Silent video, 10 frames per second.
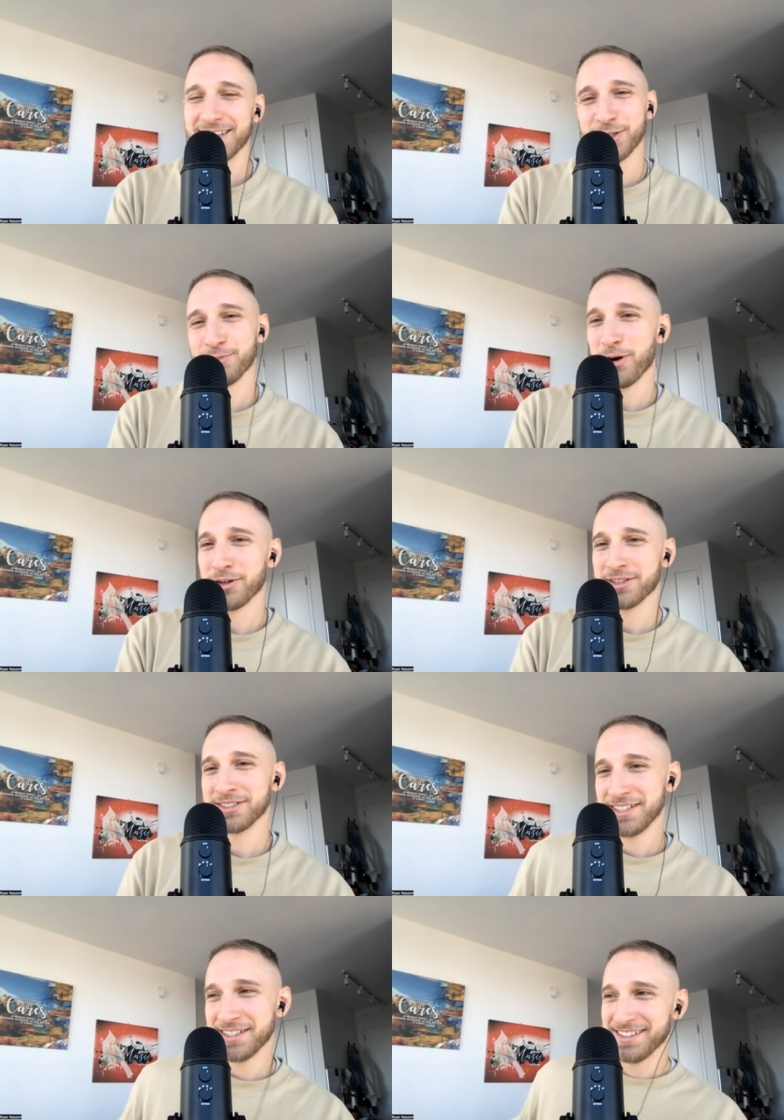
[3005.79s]
your partner
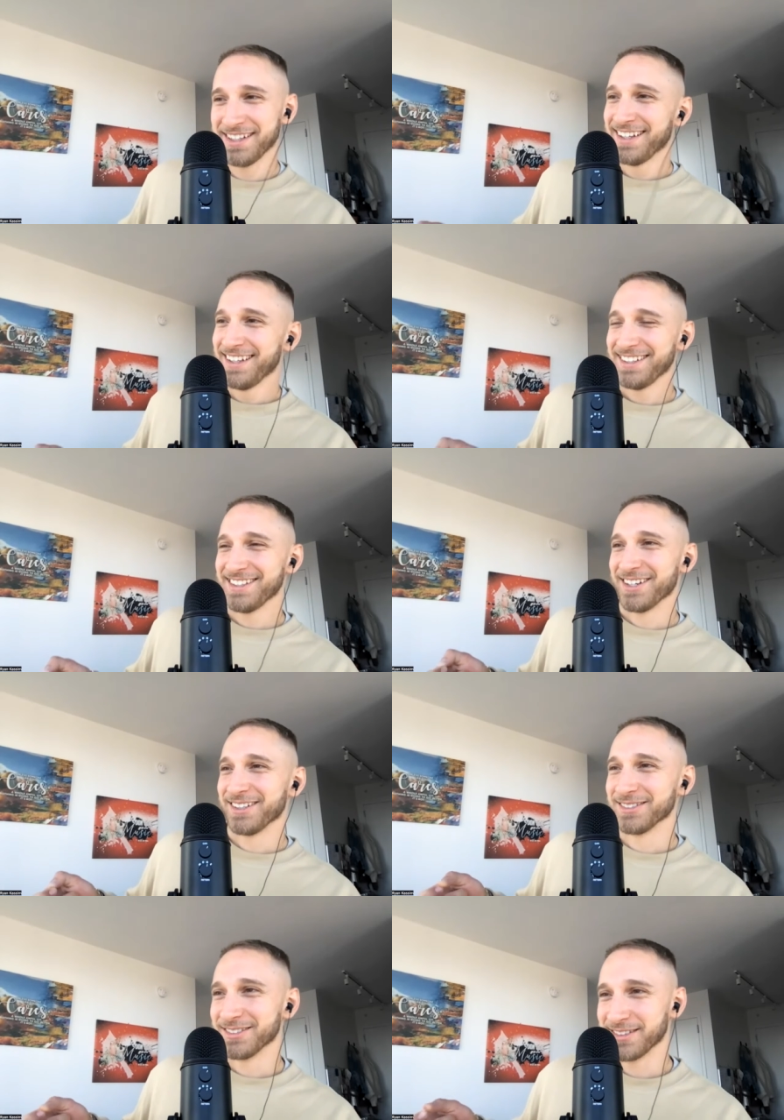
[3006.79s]
didn't, you
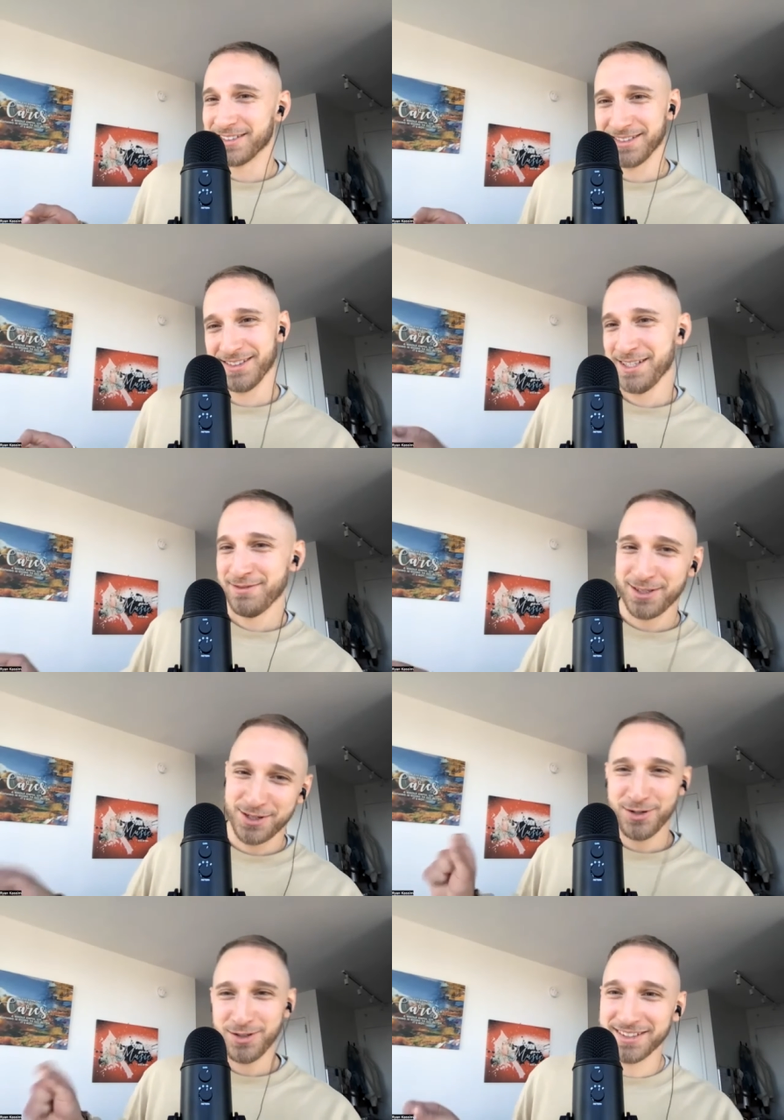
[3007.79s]
know, leave the
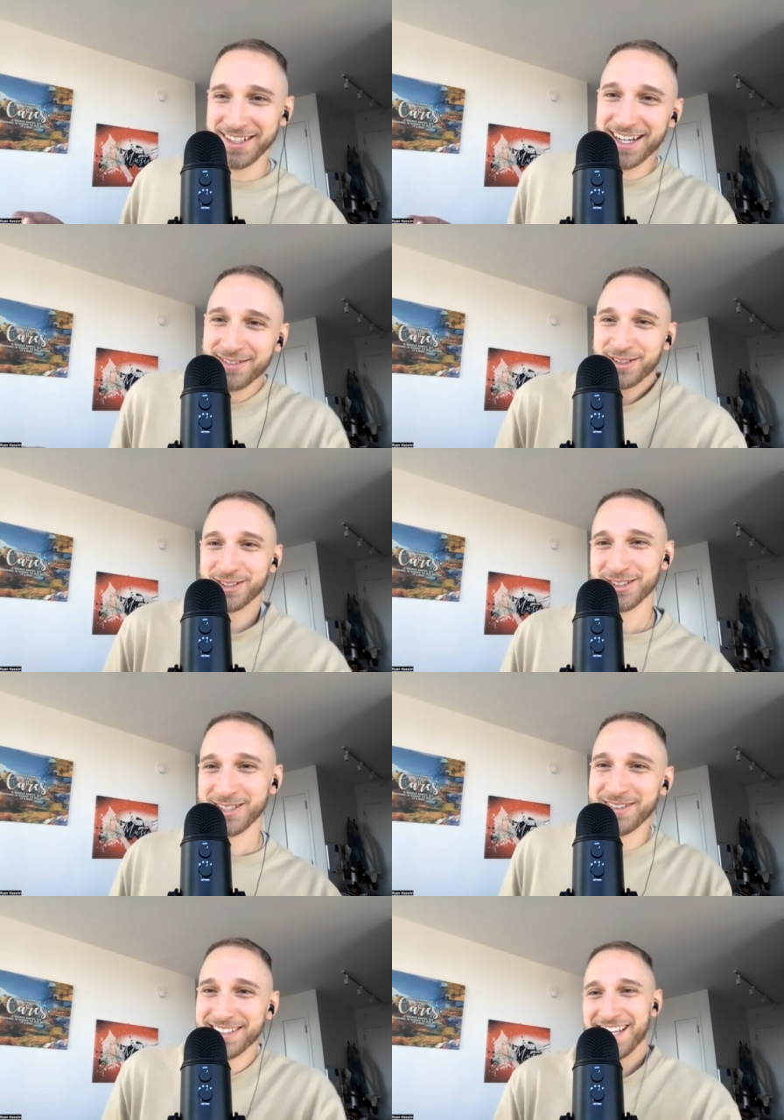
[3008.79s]
door unlocked for you or
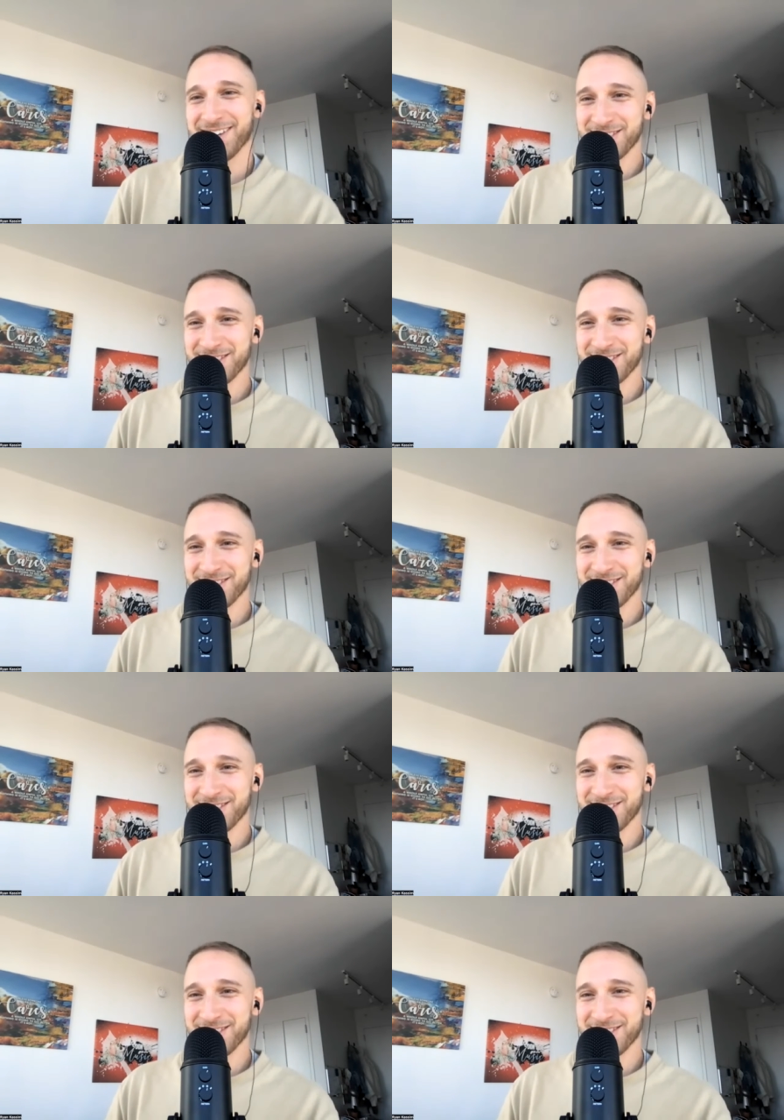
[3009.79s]
something like that.